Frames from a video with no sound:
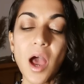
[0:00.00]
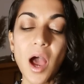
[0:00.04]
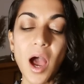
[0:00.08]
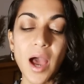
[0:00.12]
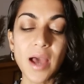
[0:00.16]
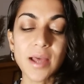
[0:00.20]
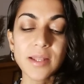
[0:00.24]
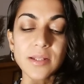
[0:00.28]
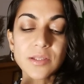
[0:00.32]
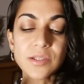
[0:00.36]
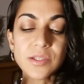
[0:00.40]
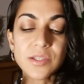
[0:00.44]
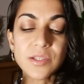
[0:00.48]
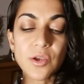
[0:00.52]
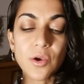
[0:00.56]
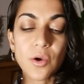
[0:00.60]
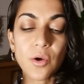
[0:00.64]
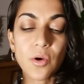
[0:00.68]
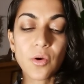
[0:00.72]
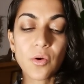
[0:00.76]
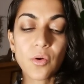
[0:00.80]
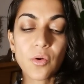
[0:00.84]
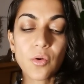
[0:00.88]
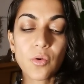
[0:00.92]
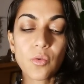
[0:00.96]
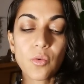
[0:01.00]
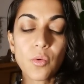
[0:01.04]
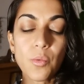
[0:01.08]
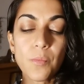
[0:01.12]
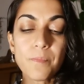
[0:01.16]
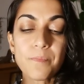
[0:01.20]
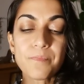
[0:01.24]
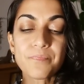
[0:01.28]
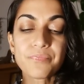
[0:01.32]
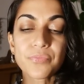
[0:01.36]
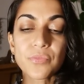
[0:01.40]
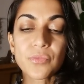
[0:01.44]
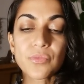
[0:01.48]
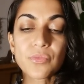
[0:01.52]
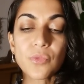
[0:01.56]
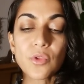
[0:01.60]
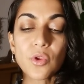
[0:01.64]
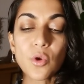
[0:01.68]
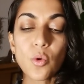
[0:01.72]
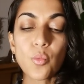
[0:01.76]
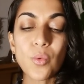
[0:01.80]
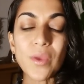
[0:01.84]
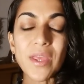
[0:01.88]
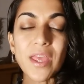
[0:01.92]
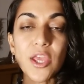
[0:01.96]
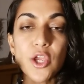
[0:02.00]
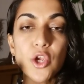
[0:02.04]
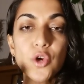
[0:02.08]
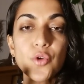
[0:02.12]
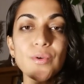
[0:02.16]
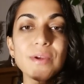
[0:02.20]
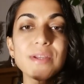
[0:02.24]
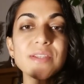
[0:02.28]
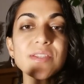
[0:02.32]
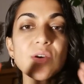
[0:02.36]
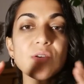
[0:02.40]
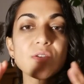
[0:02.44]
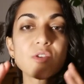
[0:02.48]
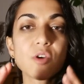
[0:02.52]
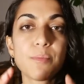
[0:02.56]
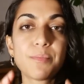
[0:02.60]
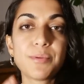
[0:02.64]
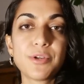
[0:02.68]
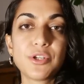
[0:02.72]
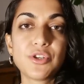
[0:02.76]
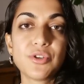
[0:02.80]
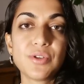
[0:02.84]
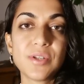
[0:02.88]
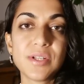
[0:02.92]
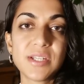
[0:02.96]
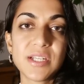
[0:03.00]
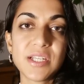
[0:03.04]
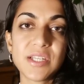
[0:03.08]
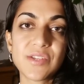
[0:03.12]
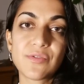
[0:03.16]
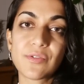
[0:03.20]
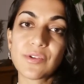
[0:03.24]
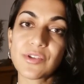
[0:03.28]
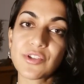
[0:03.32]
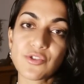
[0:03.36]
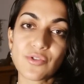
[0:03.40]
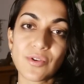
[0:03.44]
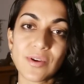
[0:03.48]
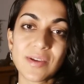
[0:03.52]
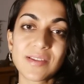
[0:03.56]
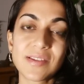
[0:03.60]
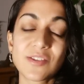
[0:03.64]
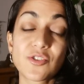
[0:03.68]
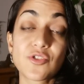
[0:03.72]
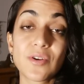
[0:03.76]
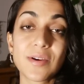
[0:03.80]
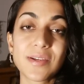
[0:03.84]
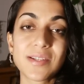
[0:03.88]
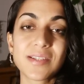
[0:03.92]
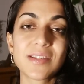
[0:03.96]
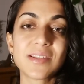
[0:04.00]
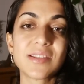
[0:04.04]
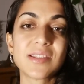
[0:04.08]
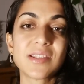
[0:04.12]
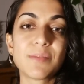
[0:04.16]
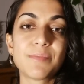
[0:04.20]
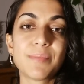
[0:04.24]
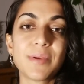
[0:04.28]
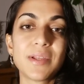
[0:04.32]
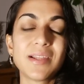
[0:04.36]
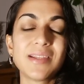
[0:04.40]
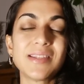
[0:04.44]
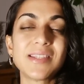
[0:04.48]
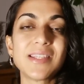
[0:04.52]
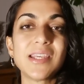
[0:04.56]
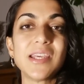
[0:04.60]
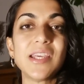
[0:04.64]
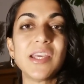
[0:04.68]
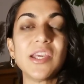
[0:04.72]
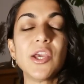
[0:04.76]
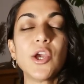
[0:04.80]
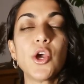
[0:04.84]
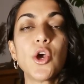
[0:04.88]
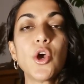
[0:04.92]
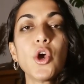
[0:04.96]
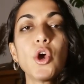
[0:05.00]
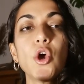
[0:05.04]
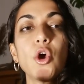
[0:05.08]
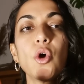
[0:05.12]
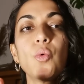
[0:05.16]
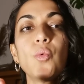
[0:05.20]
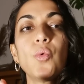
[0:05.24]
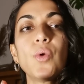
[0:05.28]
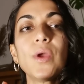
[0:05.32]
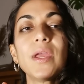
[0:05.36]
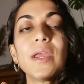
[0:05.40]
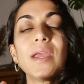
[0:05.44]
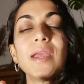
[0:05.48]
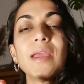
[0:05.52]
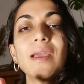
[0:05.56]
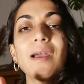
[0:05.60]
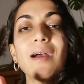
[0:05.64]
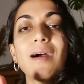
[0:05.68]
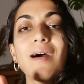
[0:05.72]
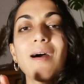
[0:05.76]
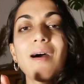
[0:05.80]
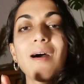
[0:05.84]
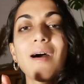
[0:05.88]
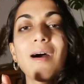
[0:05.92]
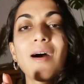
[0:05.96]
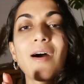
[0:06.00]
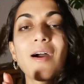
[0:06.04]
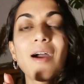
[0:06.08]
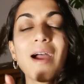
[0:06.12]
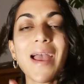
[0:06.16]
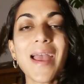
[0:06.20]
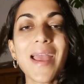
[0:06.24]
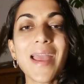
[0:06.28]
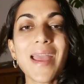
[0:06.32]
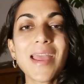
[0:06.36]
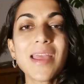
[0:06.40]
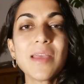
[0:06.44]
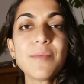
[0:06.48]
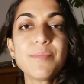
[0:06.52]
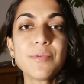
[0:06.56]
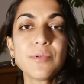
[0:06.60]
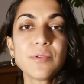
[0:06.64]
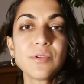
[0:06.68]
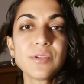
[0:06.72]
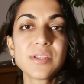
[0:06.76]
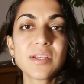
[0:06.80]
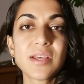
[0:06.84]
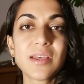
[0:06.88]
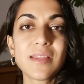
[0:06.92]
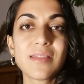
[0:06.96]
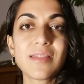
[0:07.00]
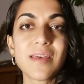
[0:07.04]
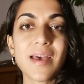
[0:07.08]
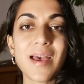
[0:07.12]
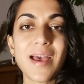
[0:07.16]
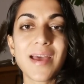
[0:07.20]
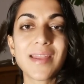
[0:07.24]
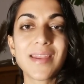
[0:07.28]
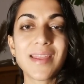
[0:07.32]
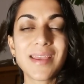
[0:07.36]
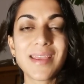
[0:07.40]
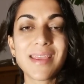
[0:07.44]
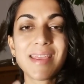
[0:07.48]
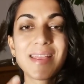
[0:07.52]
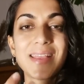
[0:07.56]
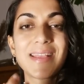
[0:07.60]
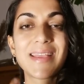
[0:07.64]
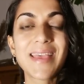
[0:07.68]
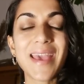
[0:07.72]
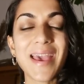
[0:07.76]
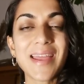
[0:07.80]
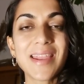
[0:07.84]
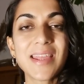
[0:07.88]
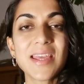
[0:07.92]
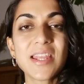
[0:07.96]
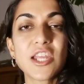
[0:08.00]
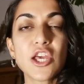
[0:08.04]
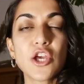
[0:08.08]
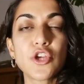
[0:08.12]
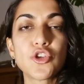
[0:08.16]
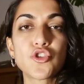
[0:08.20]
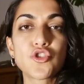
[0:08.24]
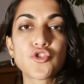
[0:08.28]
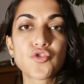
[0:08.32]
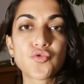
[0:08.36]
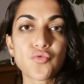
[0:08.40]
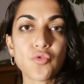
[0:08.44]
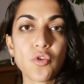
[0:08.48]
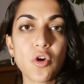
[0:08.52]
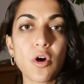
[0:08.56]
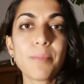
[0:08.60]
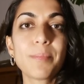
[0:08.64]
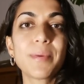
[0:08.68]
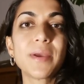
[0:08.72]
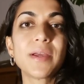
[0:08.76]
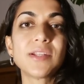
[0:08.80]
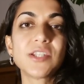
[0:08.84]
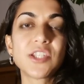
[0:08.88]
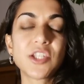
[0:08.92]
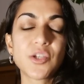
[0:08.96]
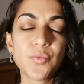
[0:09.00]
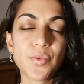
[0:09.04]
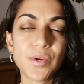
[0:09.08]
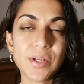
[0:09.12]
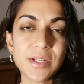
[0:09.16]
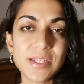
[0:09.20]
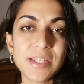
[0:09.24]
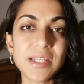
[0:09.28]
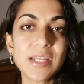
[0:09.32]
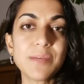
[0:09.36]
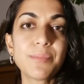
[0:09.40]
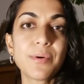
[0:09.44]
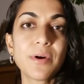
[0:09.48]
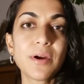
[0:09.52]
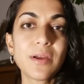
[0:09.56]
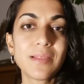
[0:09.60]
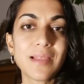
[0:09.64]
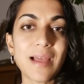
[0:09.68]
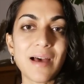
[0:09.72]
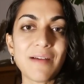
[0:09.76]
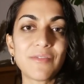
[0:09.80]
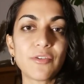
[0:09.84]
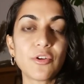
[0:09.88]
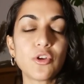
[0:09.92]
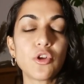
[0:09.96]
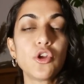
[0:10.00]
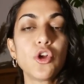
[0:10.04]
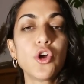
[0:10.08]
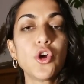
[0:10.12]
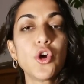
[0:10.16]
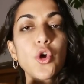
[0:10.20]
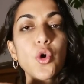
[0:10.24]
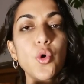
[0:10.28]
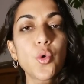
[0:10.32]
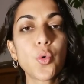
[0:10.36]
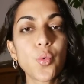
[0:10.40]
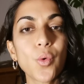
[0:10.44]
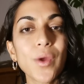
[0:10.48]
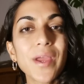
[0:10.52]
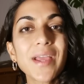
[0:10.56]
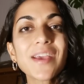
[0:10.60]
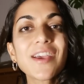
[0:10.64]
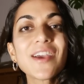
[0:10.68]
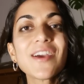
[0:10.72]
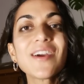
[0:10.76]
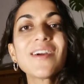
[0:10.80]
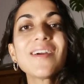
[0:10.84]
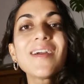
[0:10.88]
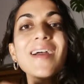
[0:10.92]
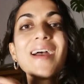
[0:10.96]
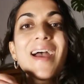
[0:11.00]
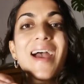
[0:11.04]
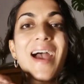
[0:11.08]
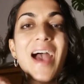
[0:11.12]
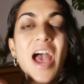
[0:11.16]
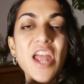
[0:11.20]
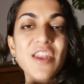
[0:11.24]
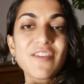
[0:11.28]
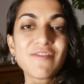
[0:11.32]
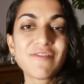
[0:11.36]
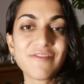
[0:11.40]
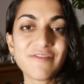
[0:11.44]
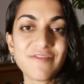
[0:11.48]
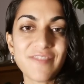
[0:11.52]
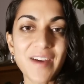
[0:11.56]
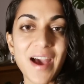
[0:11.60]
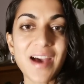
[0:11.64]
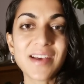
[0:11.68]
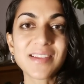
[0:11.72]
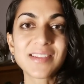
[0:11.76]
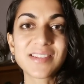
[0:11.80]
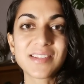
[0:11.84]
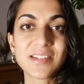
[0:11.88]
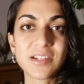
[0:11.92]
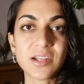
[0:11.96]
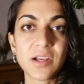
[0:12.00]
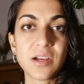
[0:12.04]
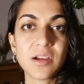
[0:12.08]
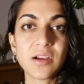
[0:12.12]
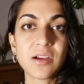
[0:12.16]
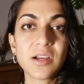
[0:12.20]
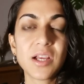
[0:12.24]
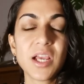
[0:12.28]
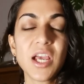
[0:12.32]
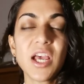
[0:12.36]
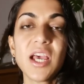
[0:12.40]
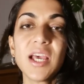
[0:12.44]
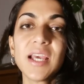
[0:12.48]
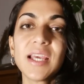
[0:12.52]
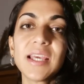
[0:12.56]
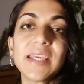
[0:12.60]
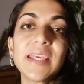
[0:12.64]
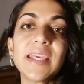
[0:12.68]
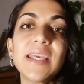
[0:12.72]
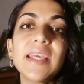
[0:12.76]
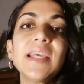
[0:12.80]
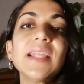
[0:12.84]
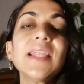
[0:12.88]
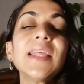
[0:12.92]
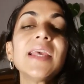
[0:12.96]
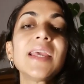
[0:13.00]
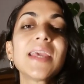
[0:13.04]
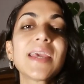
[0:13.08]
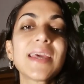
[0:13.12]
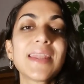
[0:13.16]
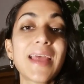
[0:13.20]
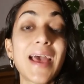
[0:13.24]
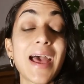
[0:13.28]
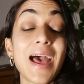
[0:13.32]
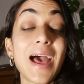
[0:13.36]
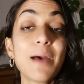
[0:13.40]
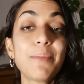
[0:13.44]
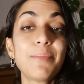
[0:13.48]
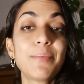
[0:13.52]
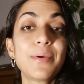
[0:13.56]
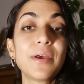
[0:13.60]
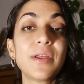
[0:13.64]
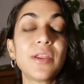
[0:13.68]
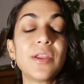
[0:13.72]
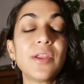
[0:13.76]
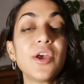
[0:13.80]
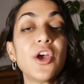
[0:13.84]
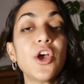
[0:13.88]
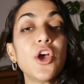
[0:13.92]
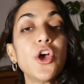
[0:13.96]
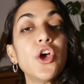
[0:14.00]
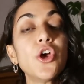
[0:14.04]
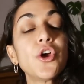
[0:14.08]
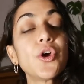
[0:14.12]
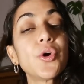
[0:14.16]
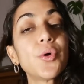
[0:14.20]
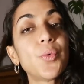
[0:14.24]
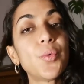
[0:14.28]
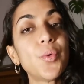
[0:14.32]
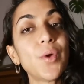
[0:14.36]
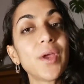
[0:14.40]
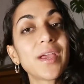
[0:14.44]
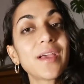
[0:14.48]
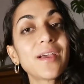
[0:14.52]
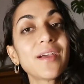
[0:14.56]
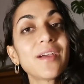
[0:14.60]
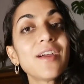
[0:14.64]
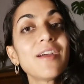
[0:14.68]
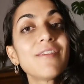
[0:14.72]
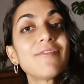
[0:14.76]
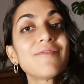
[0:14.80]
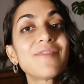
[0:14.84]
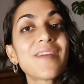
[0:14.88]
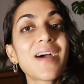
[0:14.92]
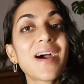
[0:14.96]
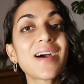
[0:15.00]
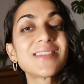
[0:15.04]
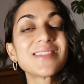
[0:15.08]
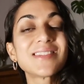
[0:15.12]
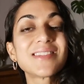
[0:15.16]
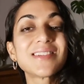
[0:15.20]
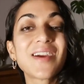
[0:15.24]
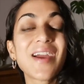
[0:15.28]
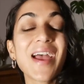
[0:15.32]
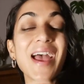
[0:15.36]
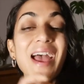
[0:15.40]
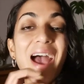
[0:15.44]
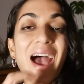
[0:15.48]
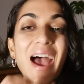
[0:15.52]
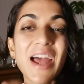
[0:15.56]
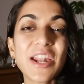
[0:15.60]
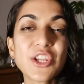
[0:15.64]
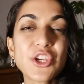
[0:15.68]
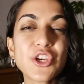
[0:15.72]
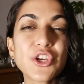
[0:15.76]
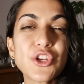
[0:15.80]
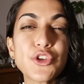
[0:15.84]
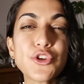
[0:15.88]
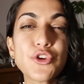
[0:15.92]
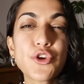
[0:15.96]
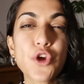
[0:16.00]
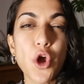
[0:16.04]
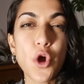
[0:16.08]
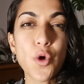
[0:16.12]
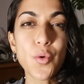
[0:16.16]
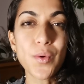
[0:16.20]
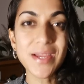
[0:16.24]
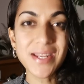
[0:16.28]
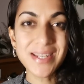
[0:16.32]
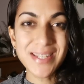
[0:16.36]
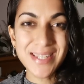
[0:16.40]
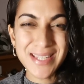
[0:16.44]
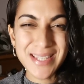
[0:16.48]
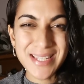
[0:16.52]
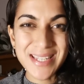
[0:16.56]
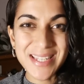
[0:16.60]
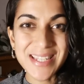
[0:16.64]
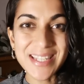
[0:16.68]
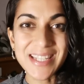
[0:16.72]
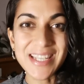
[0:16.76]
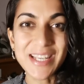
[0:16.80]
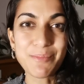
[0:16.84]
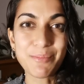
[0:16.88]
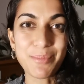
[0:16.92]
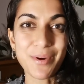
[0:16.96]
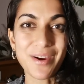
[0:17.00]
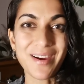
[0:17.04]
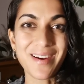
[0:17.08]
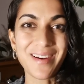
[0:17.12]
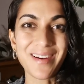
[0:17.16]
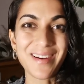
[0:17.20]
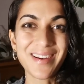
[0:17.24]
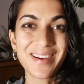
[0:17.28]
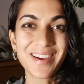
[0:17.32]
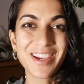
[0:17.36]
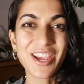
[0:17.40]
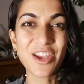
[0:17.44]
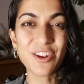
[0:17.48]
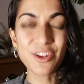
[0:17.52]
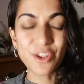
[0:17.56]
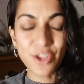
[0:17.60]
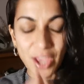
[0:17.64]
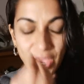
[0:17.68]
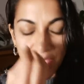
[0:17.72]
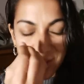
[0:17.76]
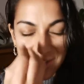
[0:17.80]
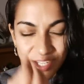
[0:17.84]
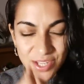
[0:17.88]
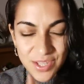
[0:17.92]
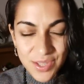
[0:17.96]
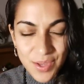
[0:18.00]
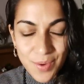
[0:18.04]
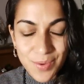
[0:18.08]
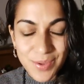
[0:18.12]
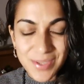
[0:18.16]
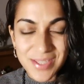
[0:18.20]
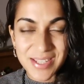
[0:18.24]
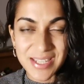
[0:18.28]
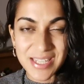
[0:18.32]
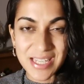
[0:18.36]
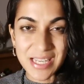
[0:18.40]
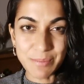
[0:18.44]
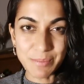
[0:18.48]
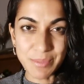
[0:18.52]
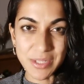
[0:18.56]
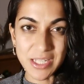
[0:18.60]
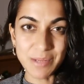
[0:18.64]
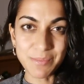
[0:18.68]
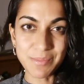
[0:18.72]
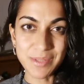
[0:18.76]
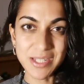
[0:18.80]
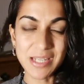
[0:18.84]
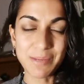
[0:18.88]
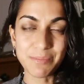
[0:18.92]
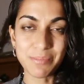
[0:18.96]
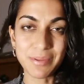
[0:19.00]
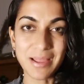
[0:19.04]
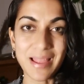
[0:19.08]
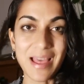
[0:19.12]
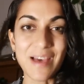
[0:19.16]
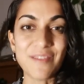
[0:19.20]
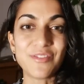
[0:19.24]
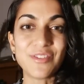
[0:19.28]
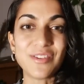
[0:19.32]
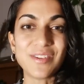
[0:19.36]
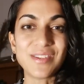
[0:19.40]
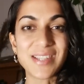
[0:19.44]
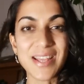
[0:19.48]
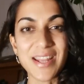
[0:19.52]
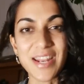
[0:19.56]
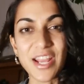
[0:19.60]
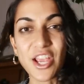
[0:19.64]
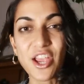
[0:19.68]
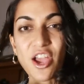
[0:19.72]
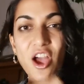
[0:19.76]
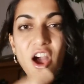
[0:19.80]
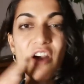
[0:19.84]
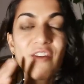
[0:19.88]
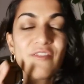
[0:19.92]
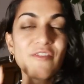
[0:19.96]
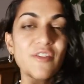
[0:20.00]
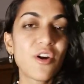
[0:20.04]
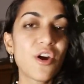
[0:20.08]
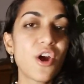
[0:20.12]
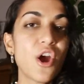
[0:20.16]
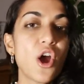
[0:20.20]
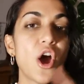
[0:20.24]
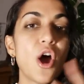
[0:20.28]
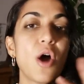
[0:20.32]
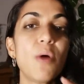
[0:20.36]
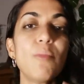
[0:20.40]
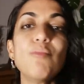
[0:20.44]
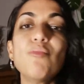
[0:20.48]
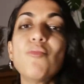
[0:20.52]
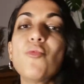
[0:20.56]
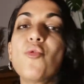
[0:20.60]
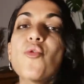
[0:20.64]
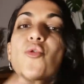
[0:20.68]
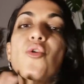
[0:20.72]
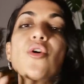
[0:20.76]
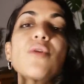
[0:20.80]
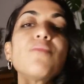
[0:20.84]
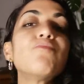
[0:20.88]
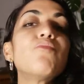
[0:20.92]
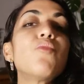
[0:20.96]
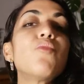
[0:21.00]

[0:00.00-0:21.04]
And so we increase those opportunities for trust and stability. We are able to then get in and drop into a deeper level quicker and faster. Healing can happen quicker, faster, and can go in deeper, can get to those deep levels and uncover more and